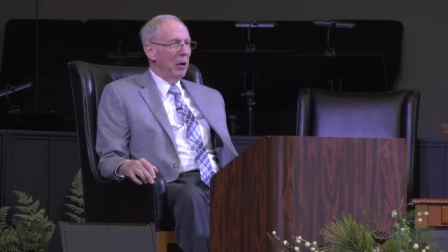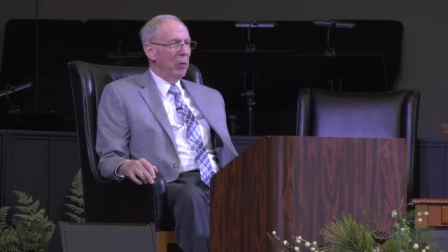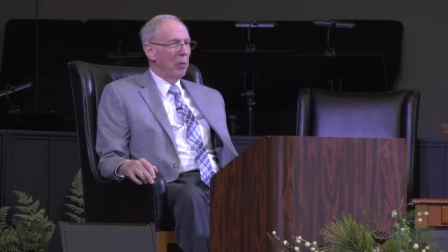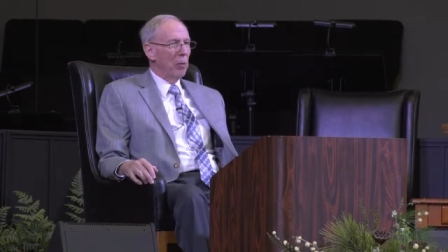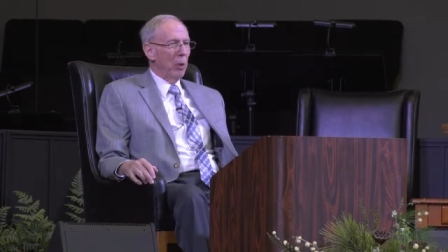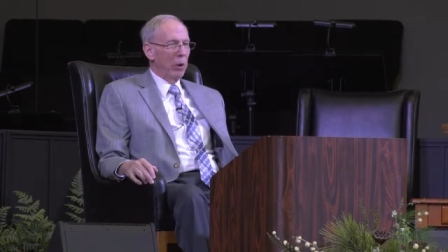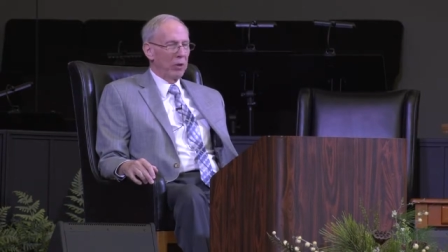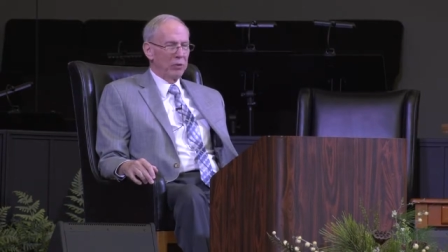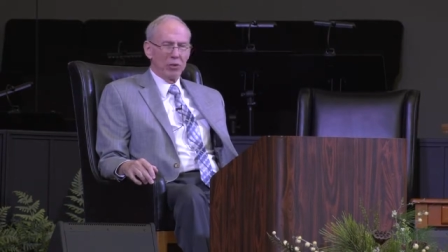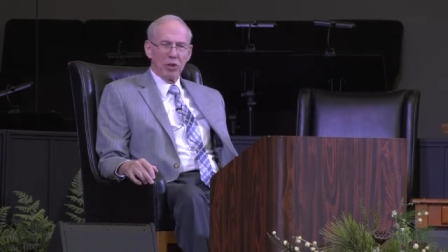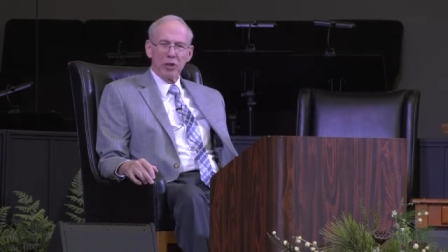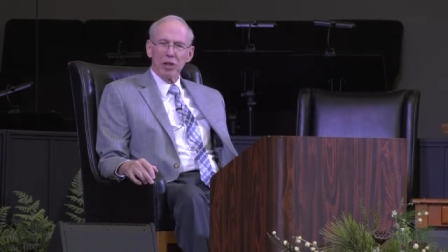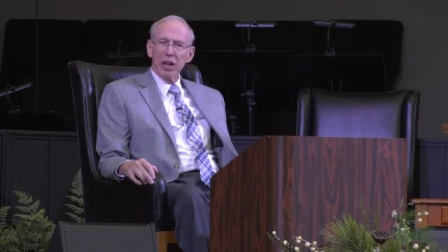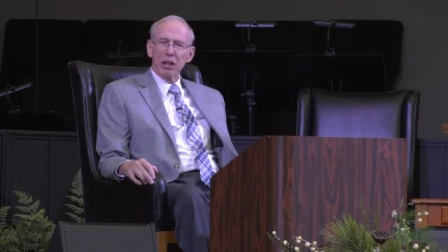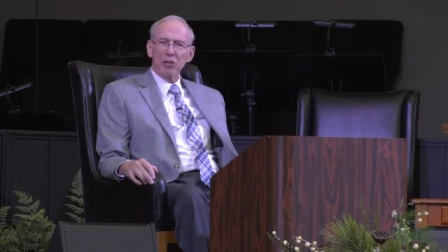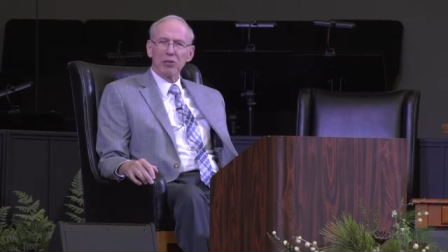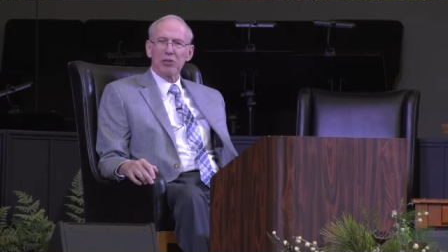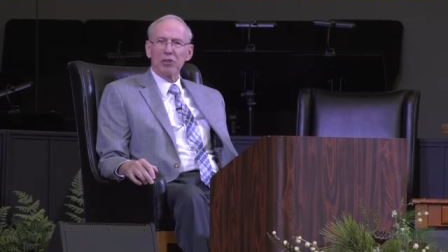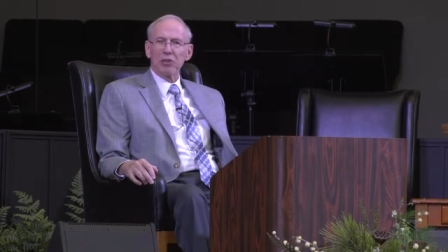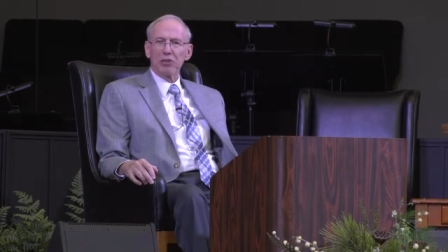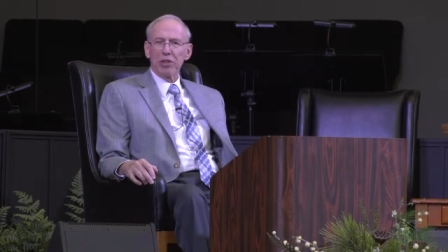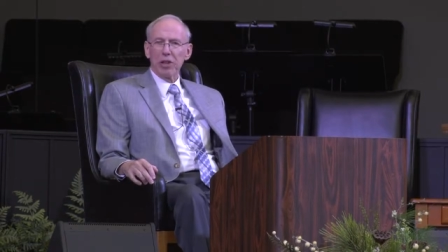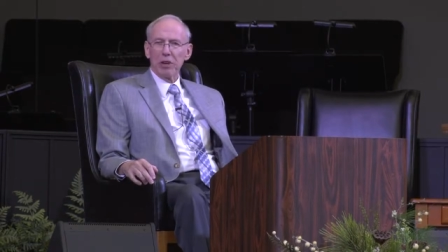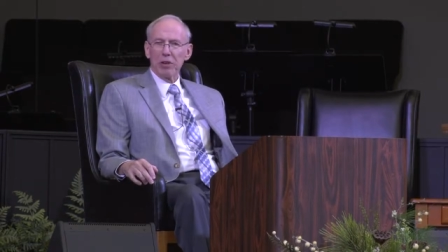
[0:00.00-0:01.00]
wasn't
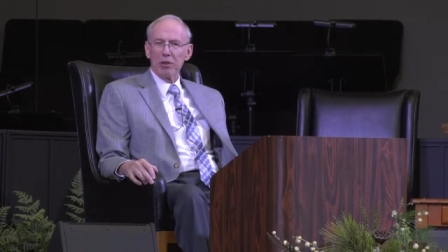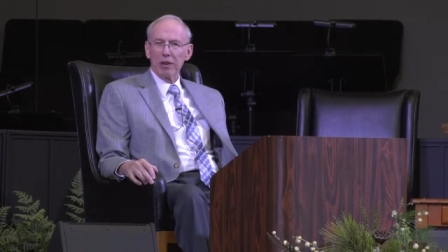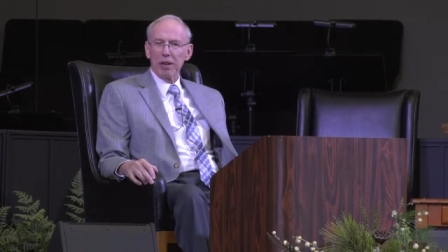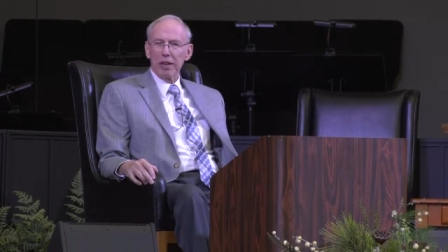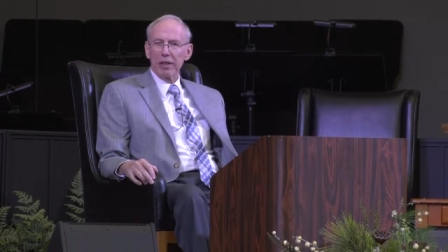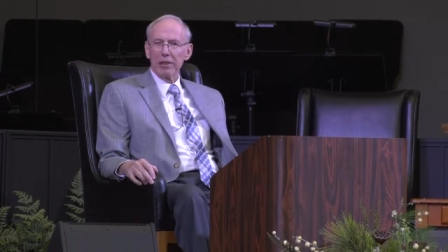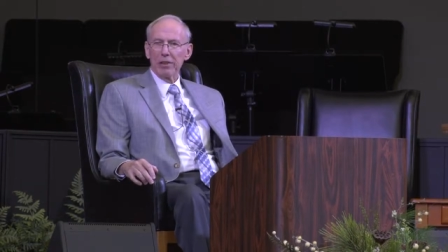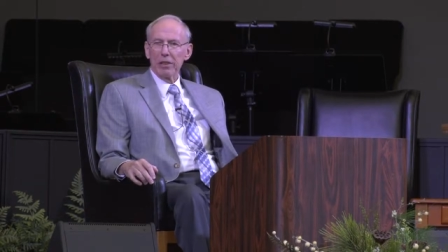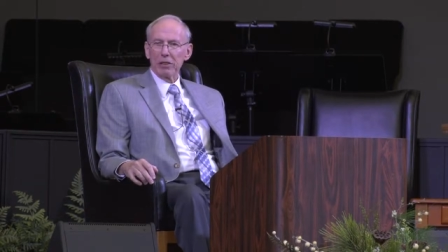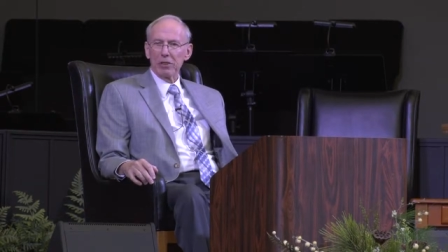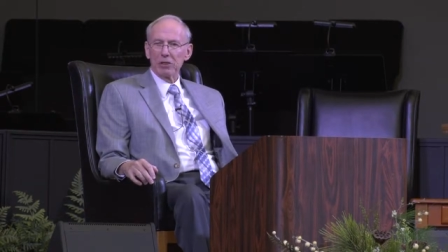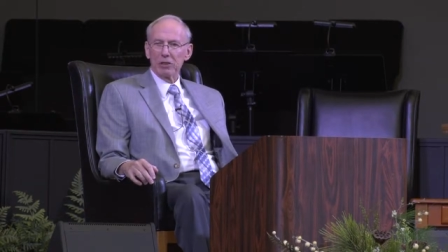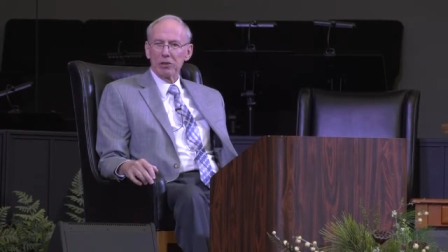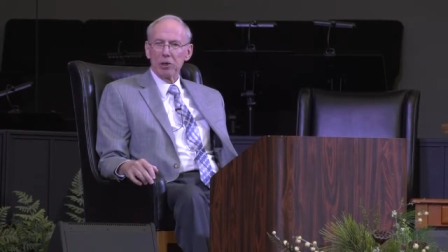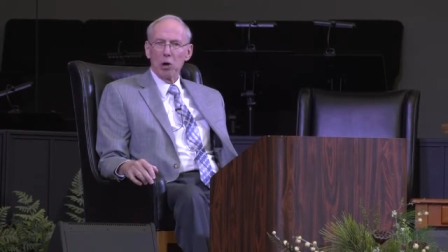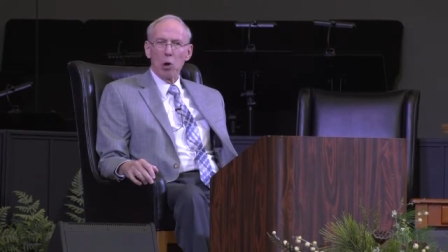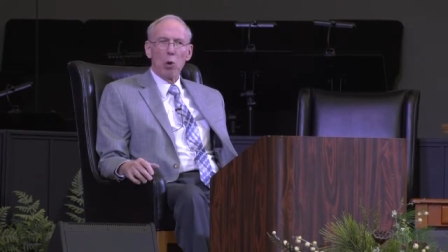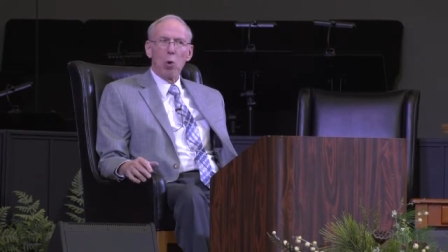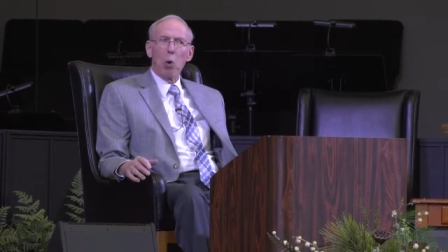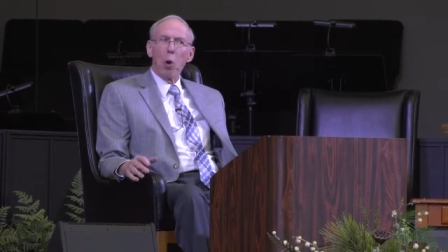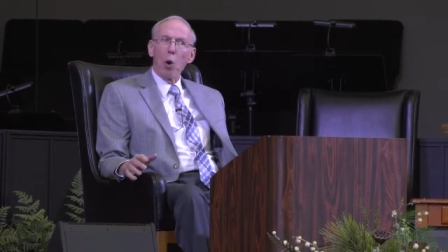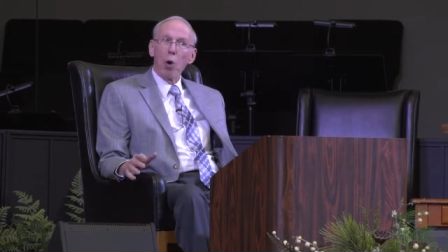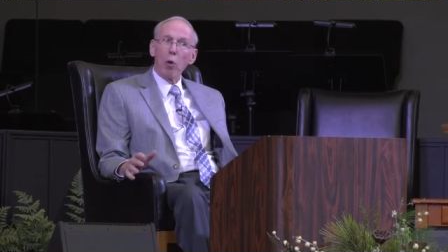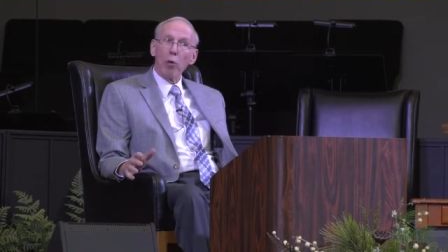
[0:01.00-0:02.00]
necessarily the
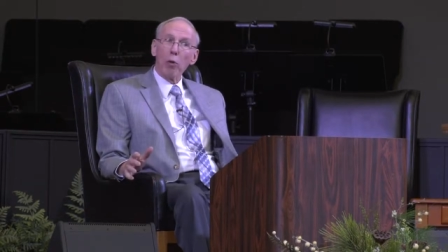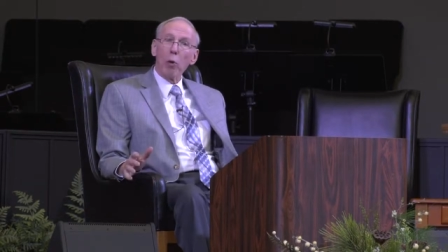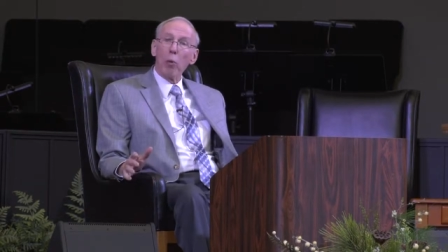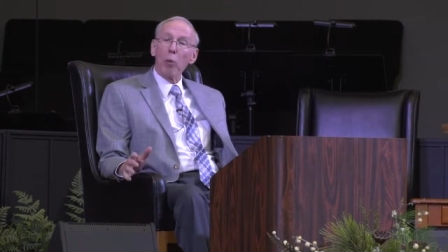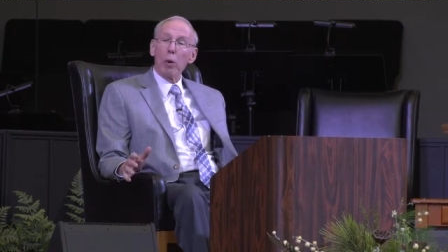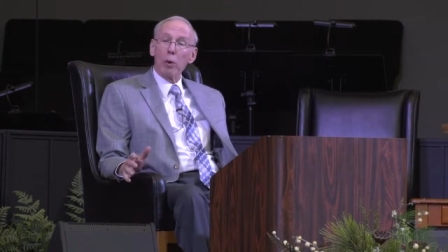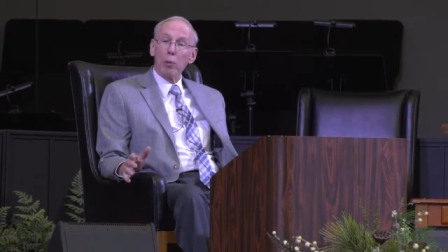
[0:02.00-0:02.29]
snow, although